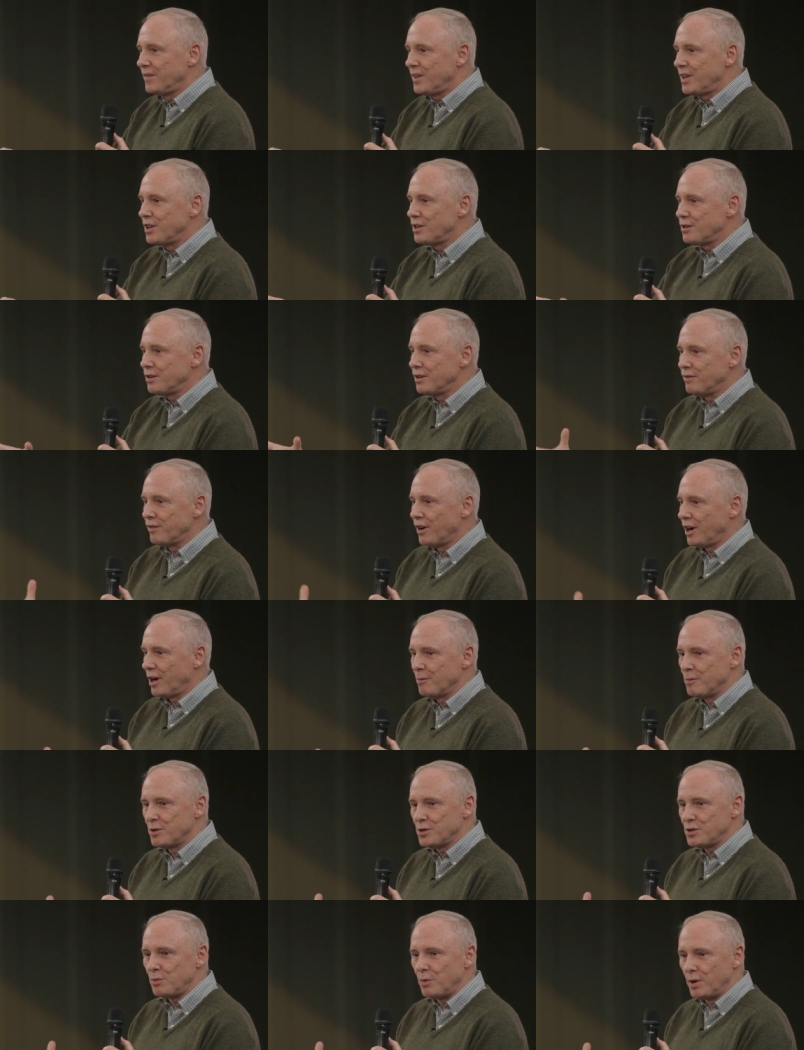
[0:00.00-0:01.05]
into
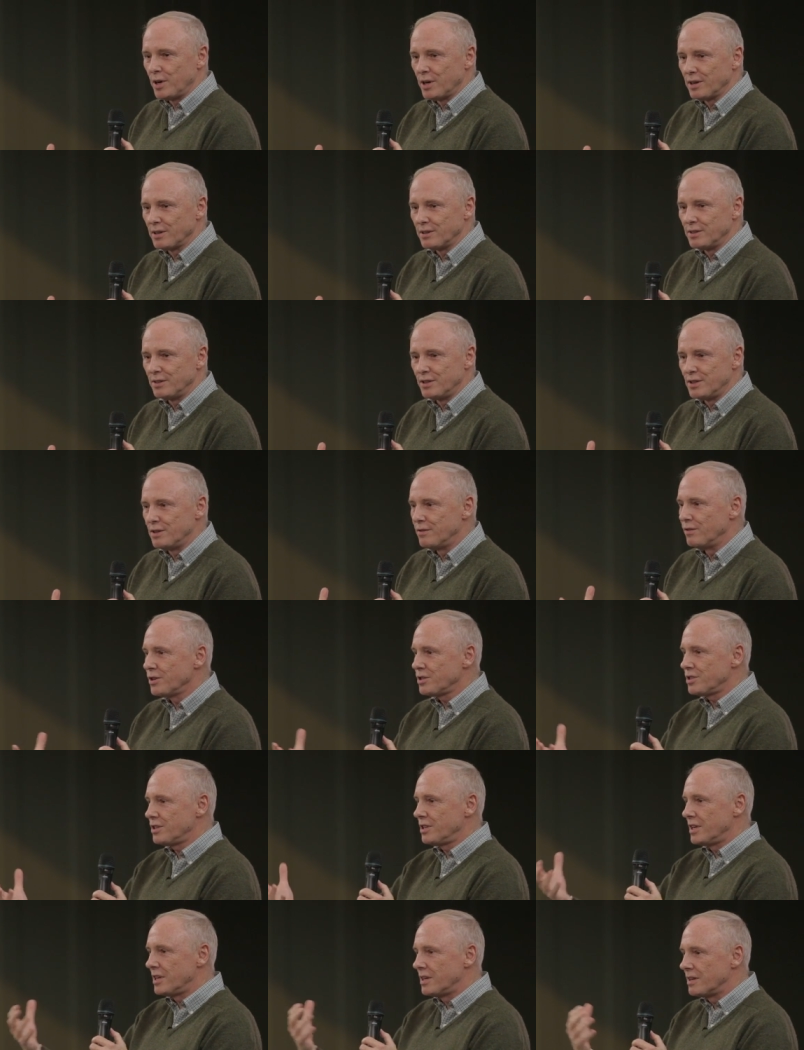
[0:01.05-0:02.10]
environments where
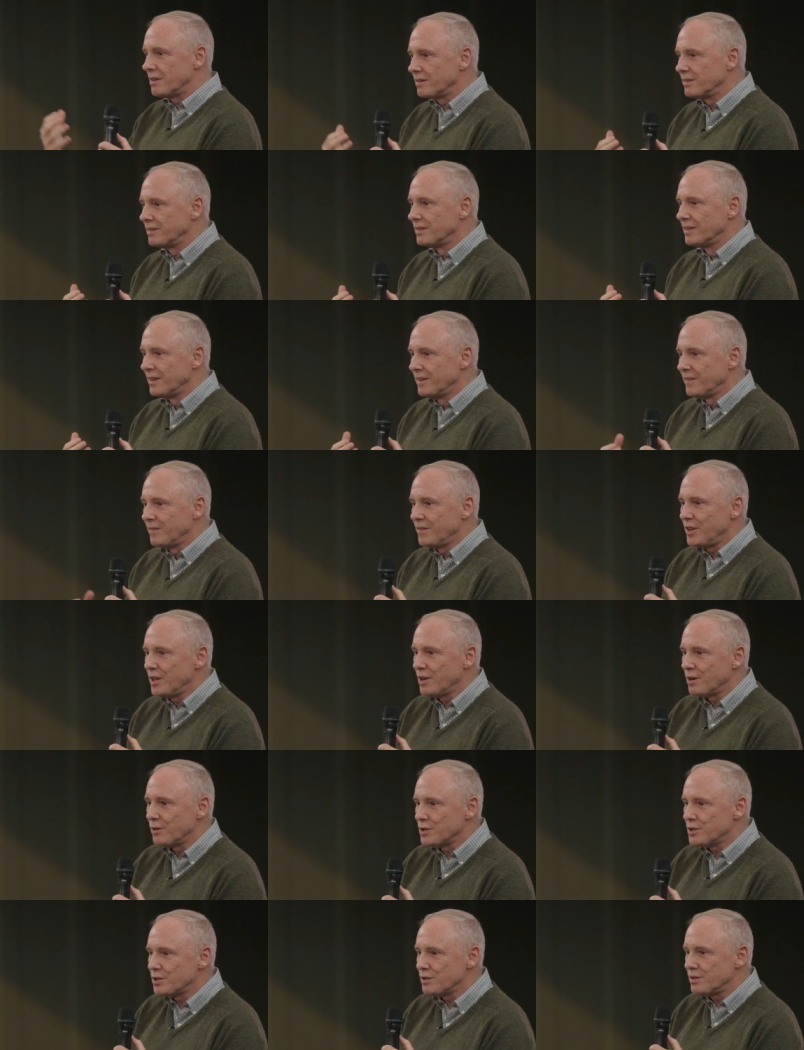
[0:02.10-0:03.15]
diversity, you
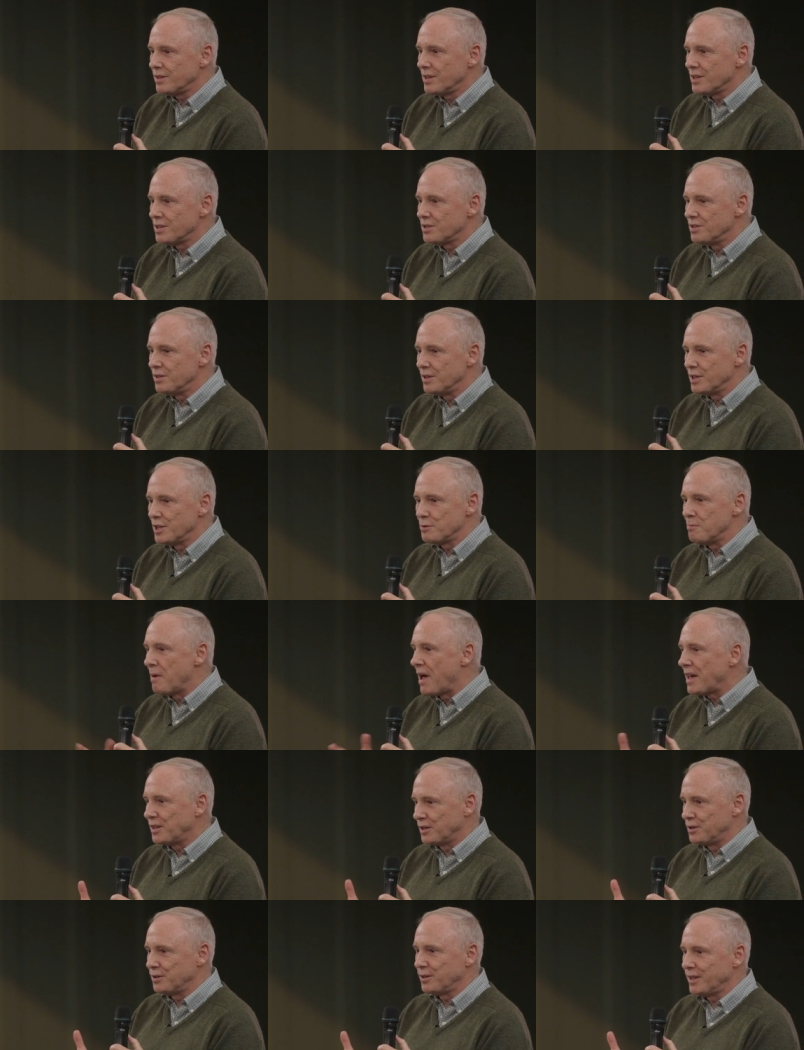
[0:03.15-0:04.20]
know, is is is
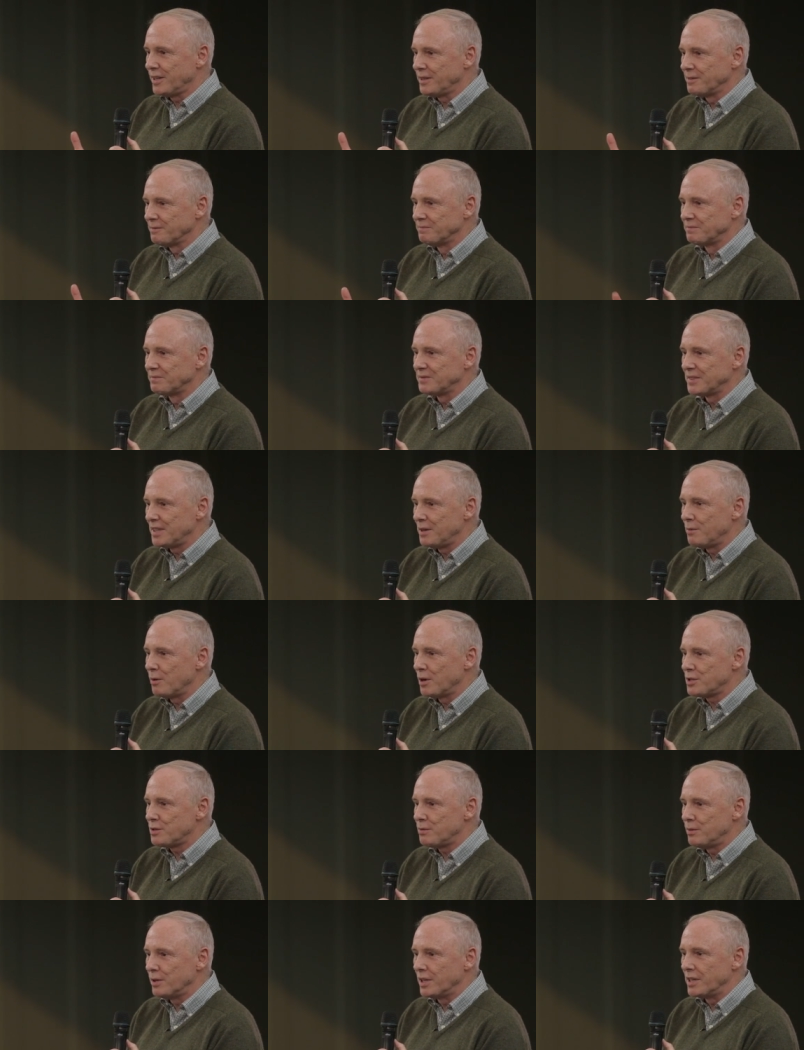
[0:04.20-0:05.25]
mandatory, where
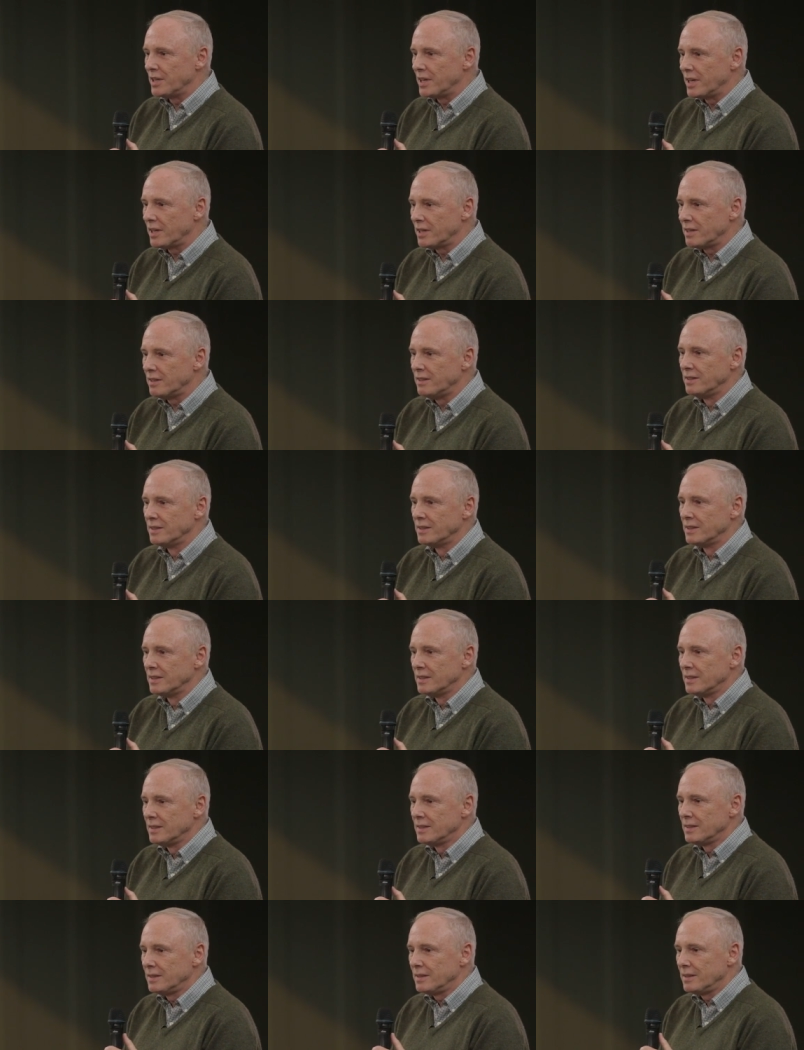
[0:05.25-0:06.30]
it's really needed
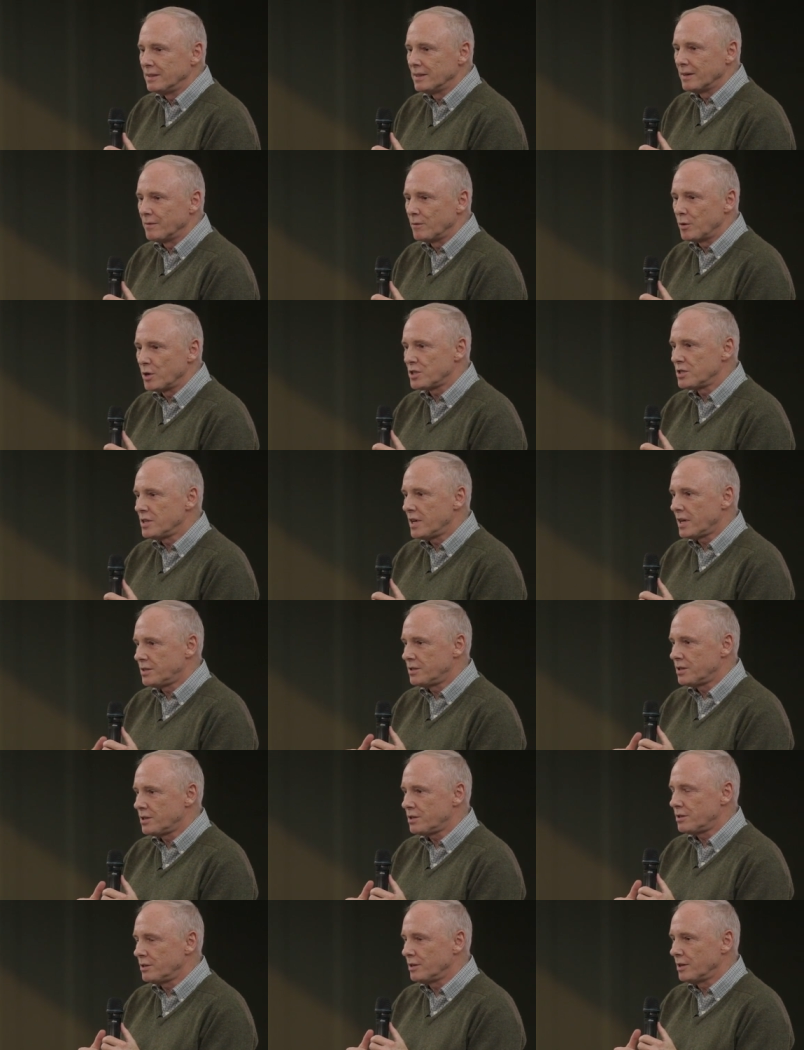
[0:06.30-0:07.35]
um, where it's not
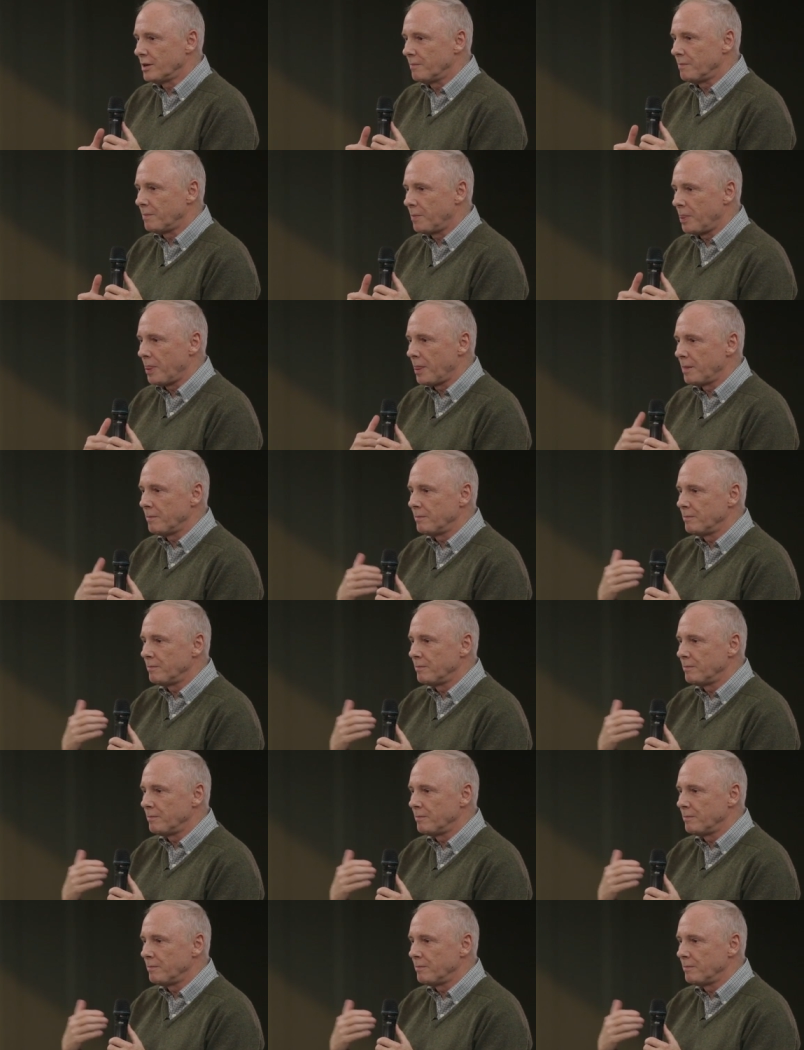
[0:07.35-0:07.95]
just um,